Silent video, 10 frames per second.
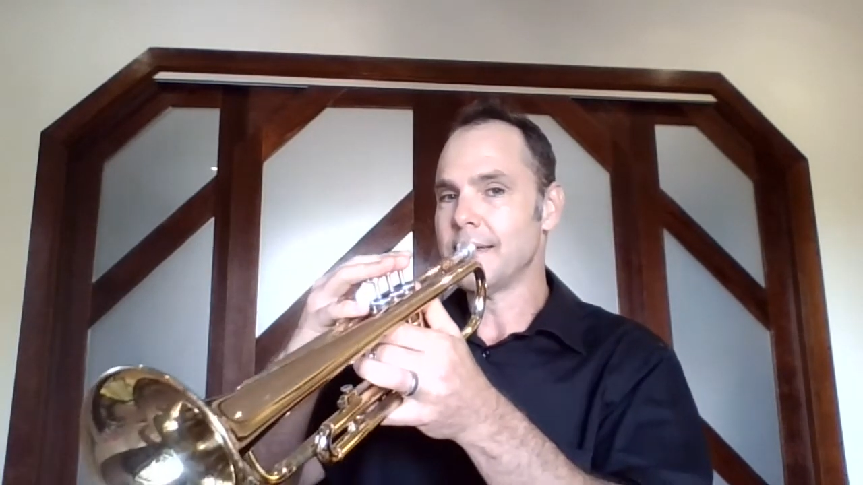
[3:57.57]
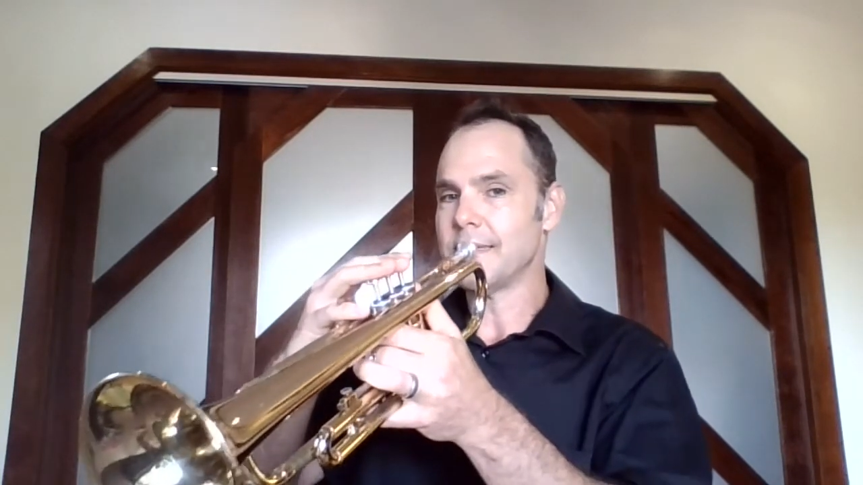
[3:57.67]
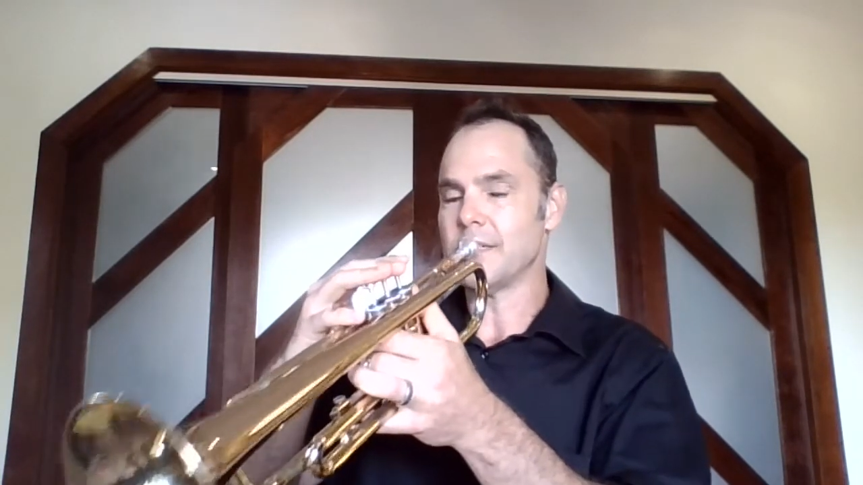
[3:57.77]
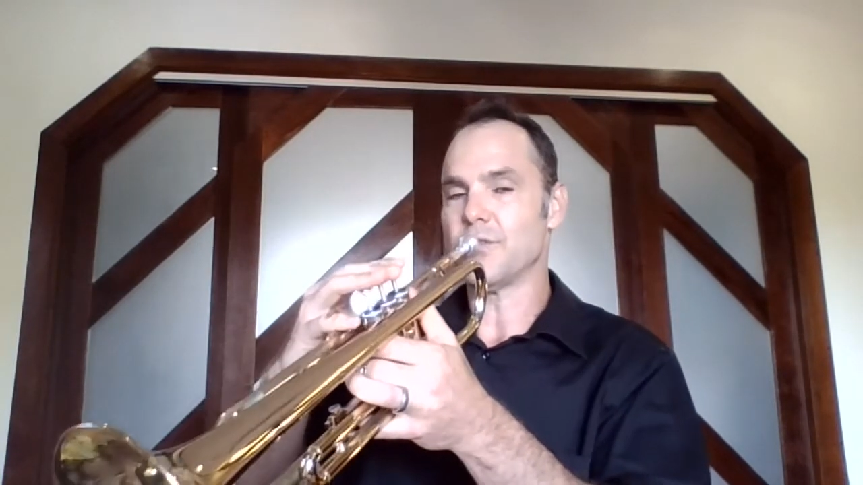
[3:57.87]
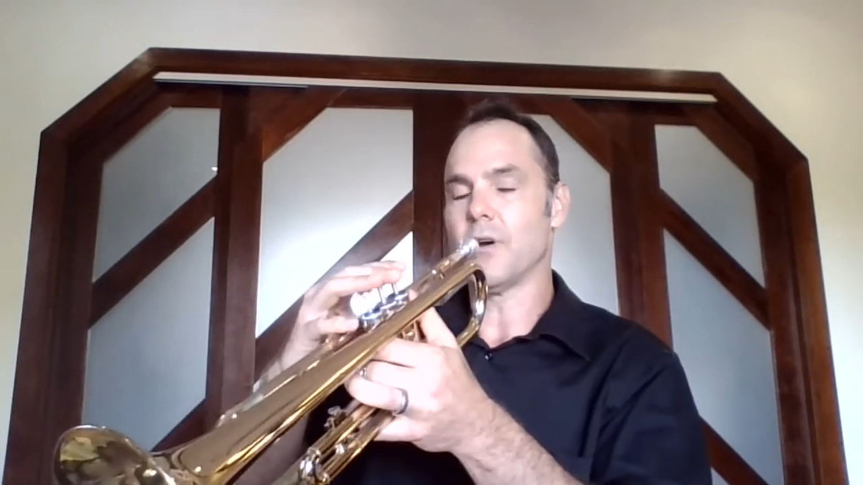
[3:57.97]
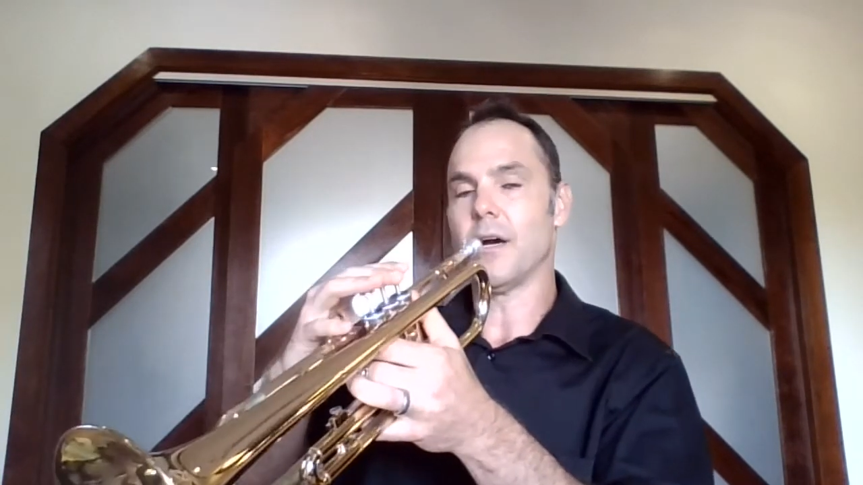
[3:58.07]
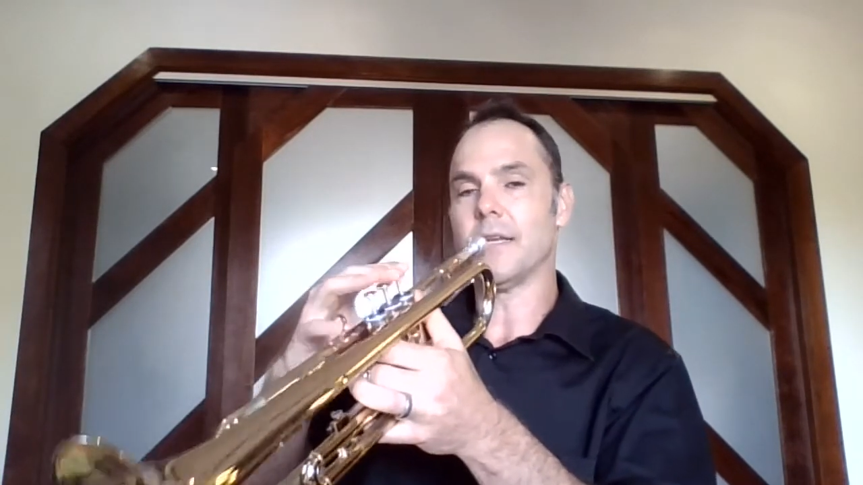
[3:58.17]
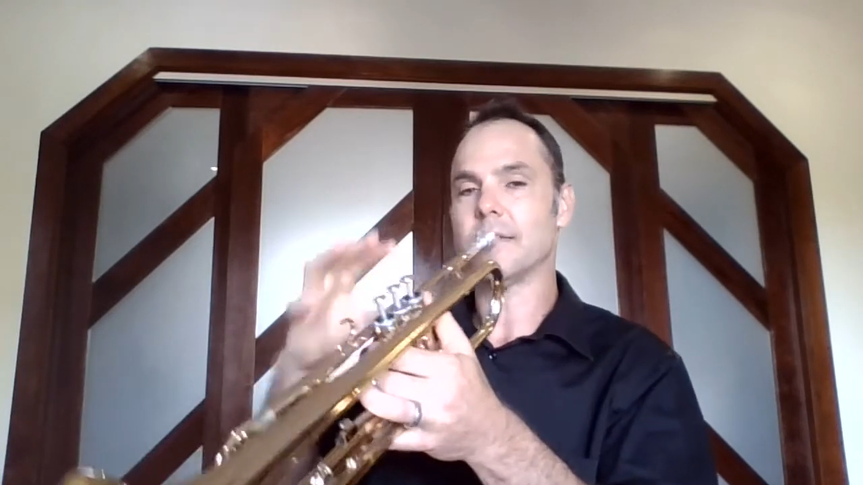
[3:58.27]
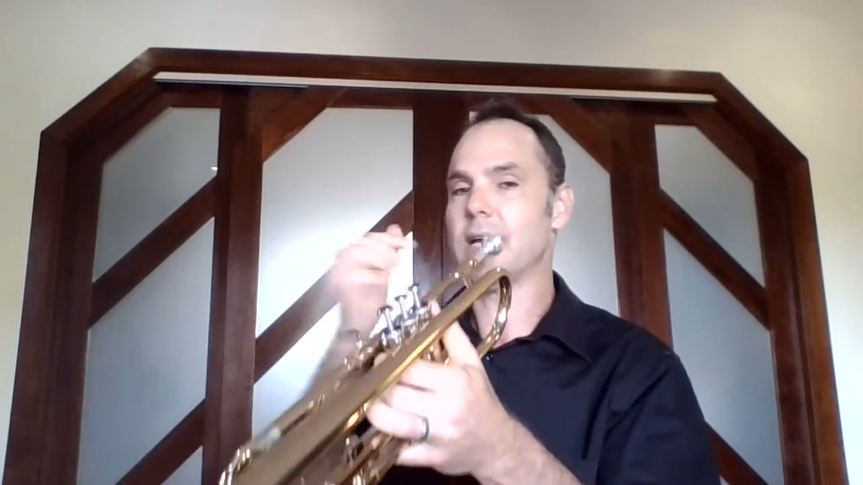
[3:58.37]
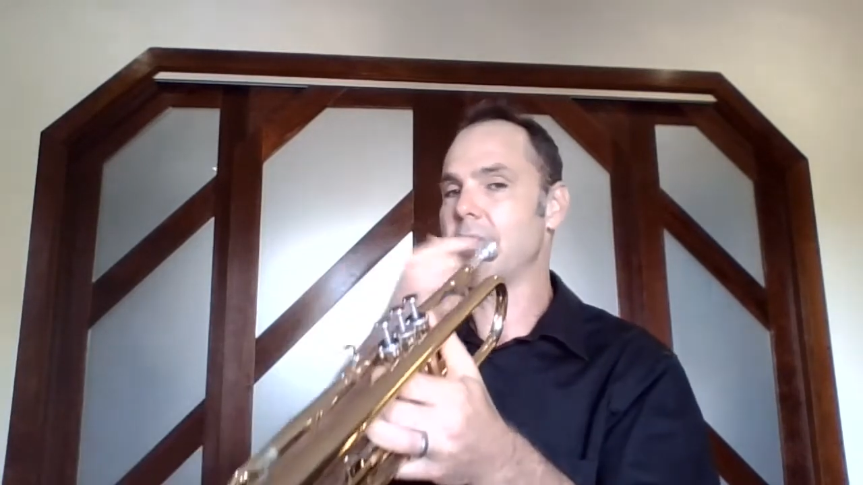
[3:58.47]
to try
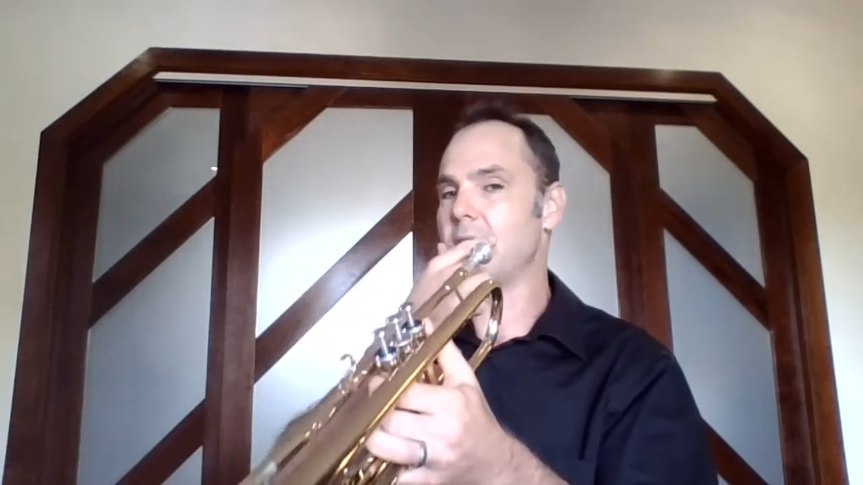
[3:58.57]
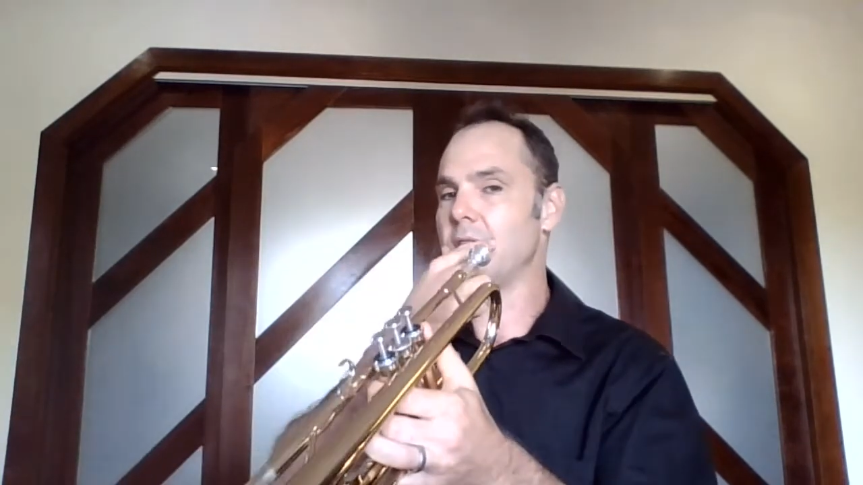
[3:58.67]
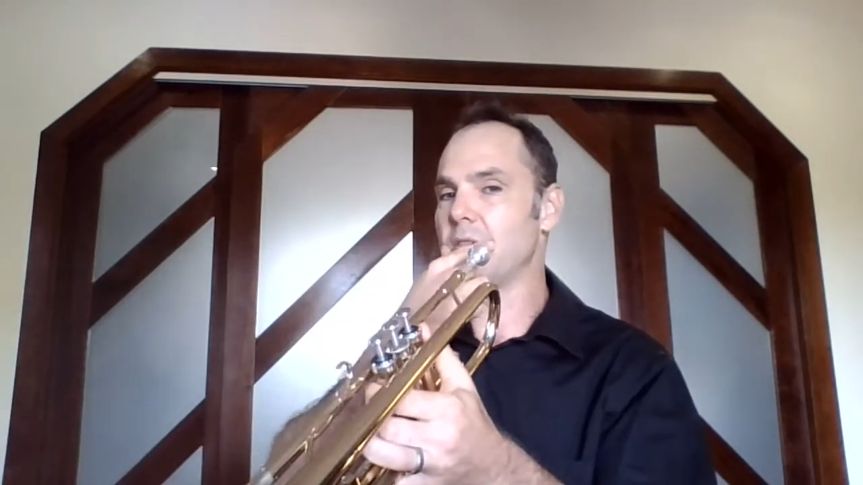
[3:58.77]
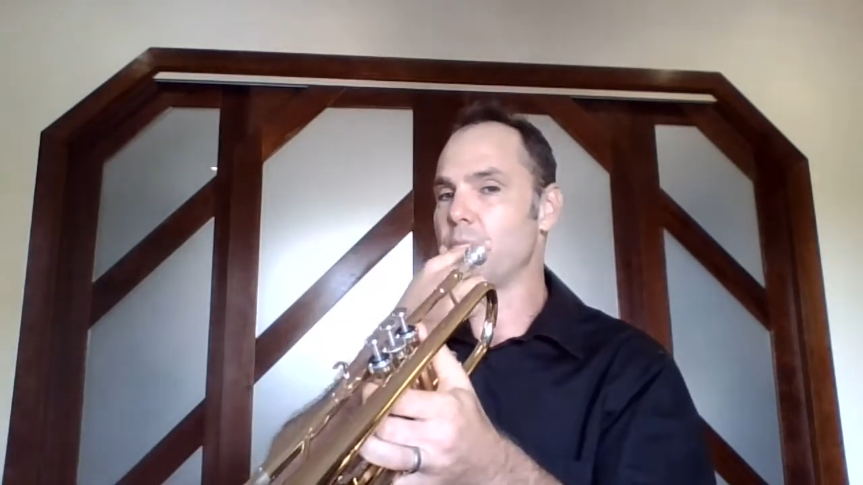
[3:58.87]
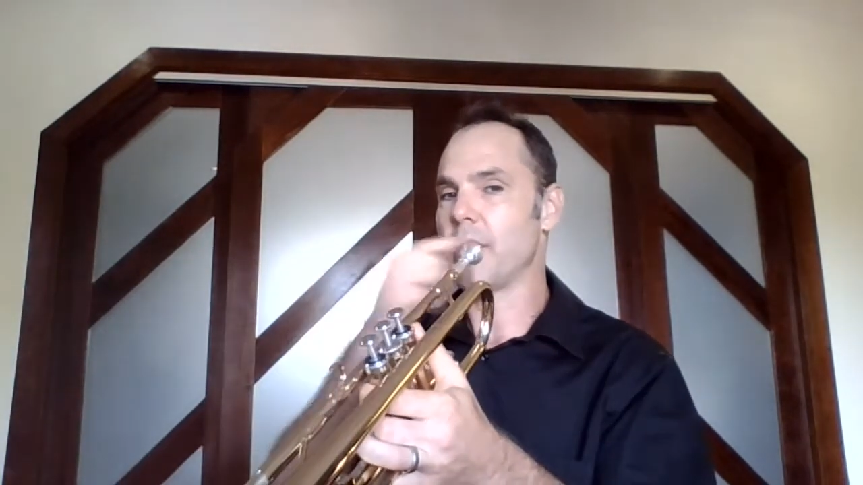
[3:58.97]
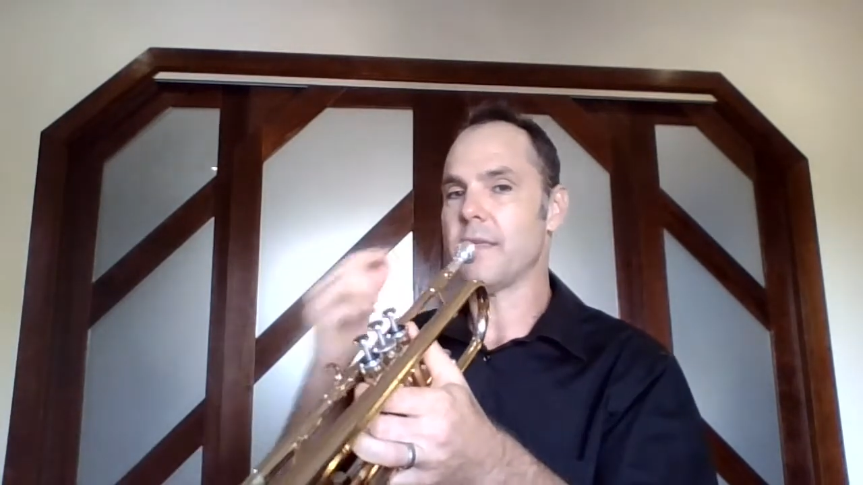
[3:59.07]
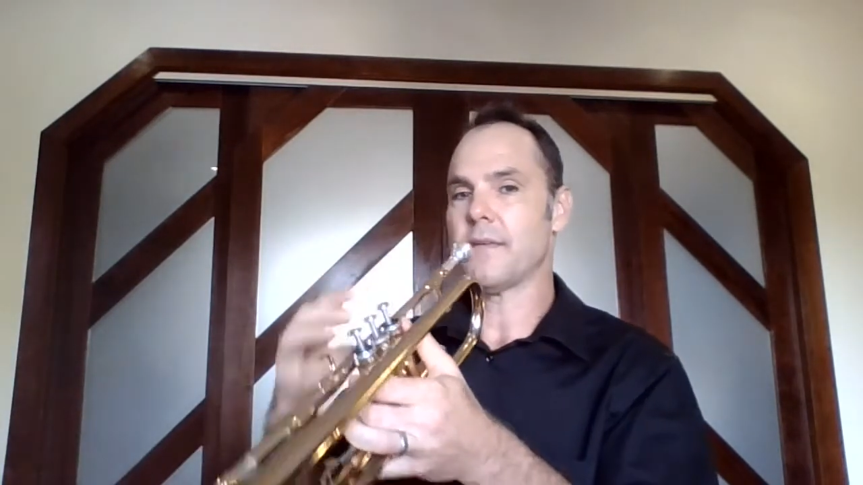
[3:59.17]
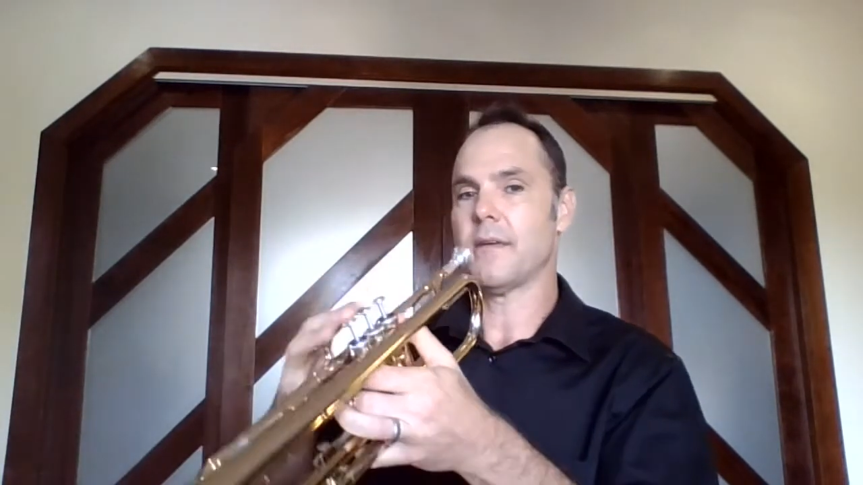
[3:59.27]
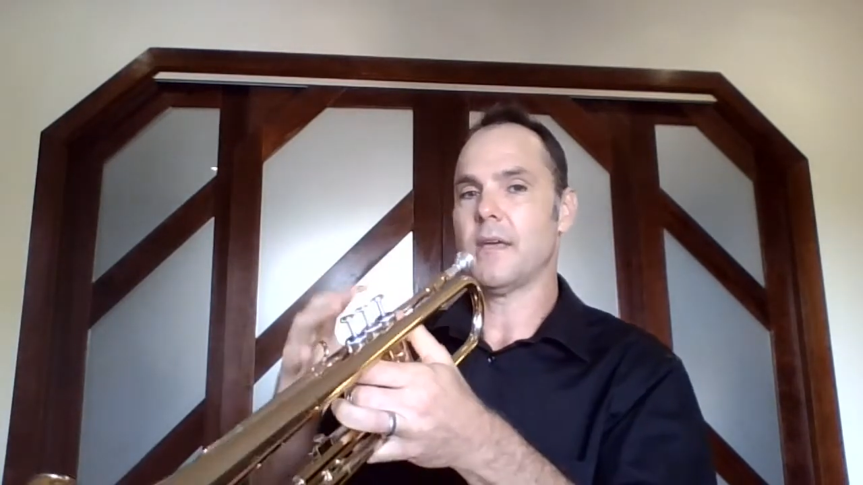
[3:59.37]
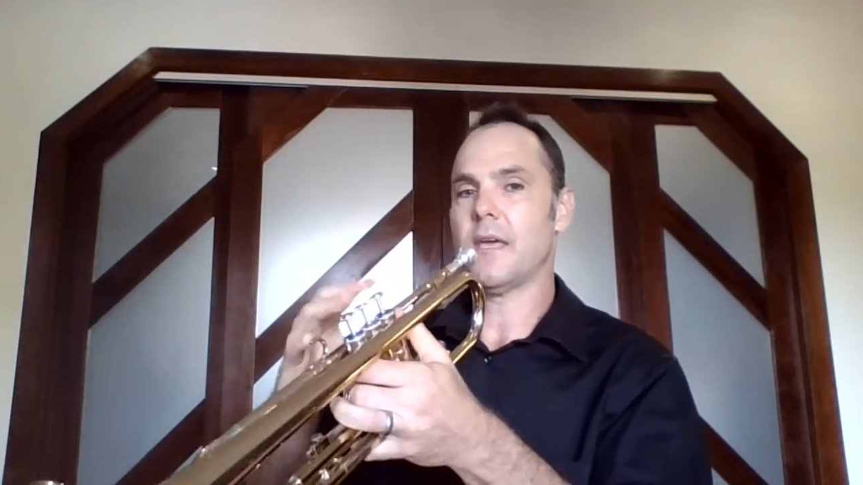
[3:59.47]
and take in the breath
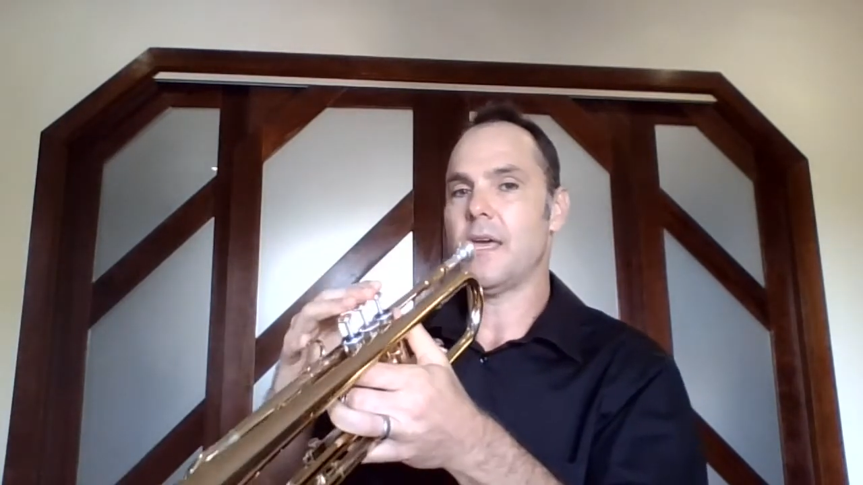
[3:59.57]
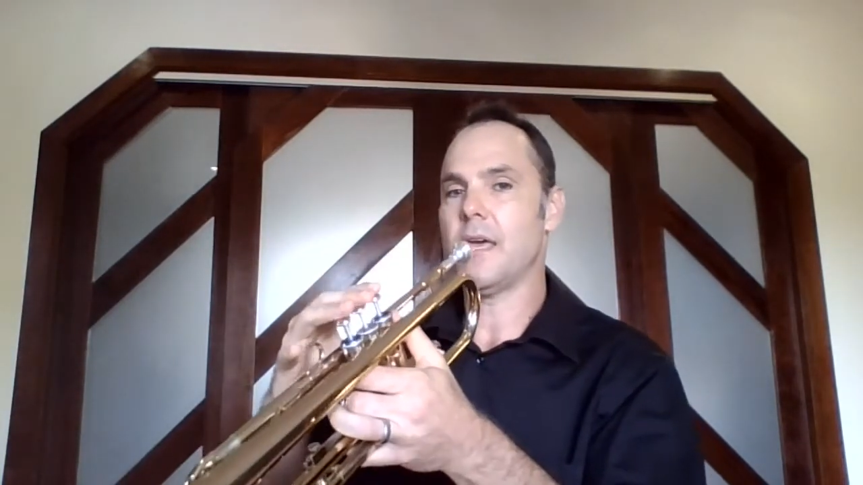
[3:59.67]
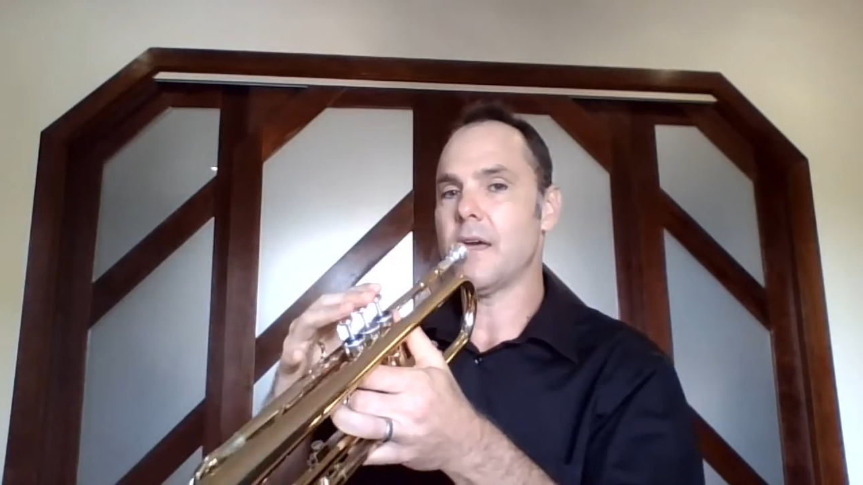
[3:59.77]
here